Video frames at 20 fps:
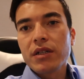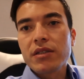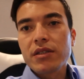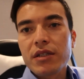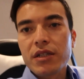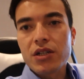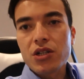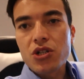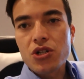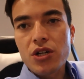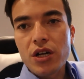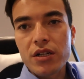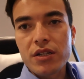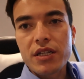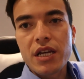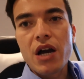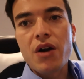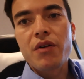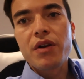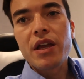it's gonna shut
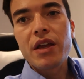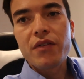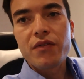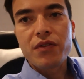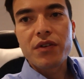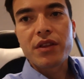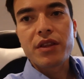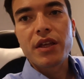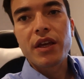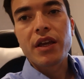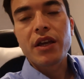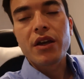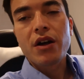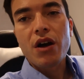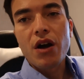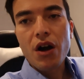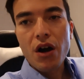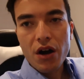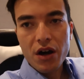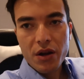down everything
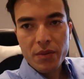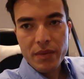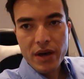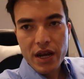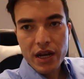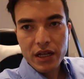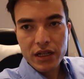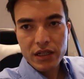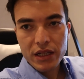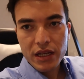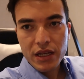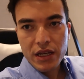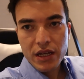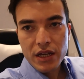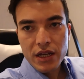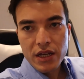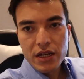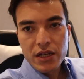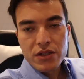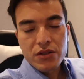automatically.
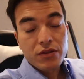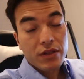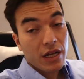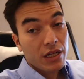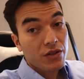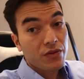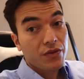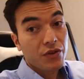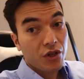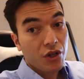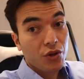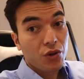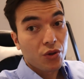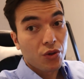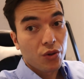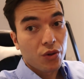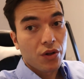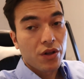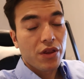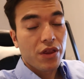So that's very
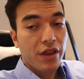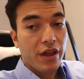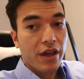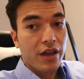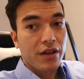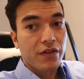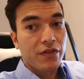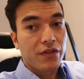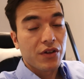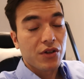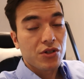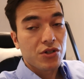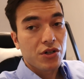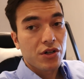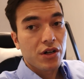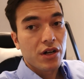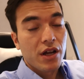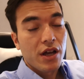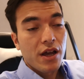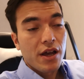cool
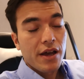feature.